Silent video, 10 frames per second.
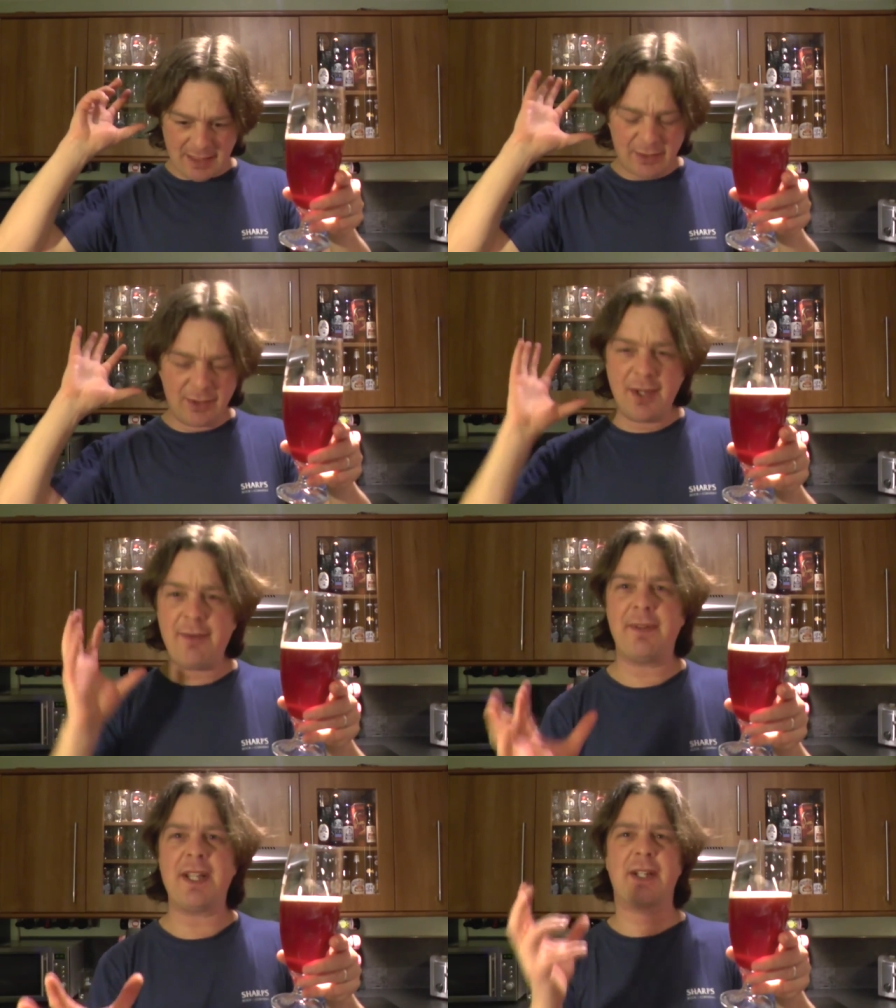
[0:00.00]

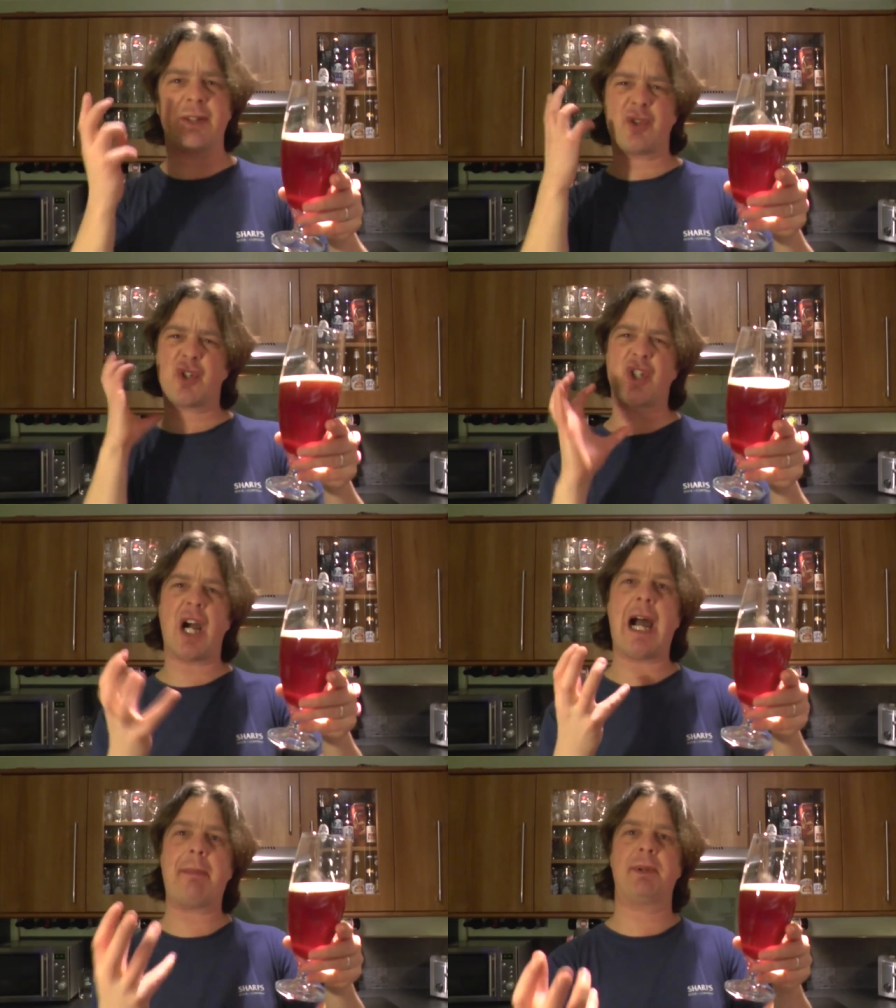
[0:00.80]
lovely kind of
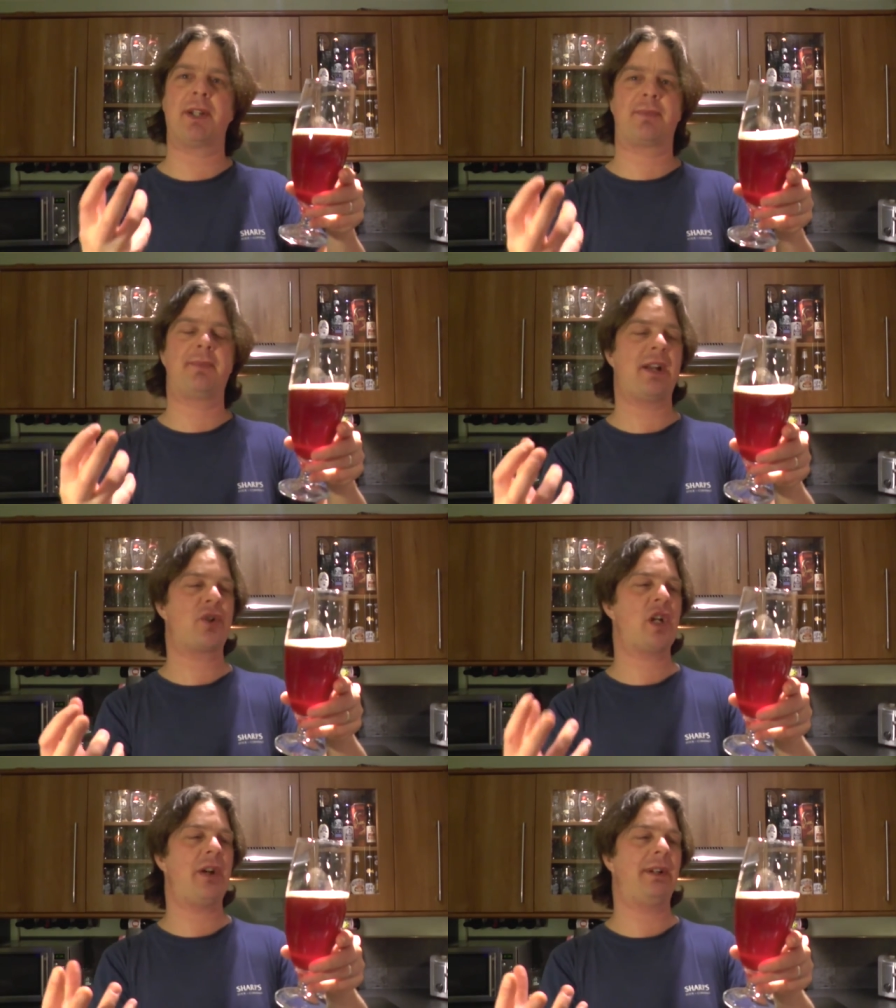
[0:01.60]
sharpness from that
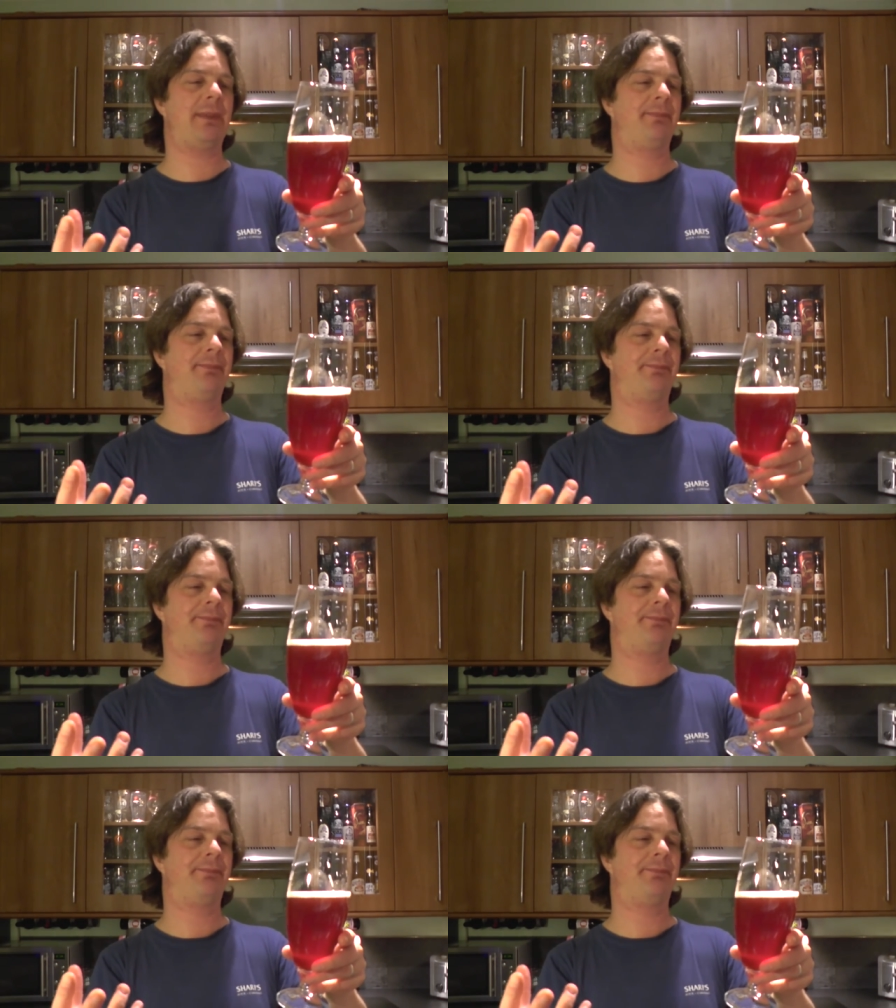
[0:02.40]
cherry.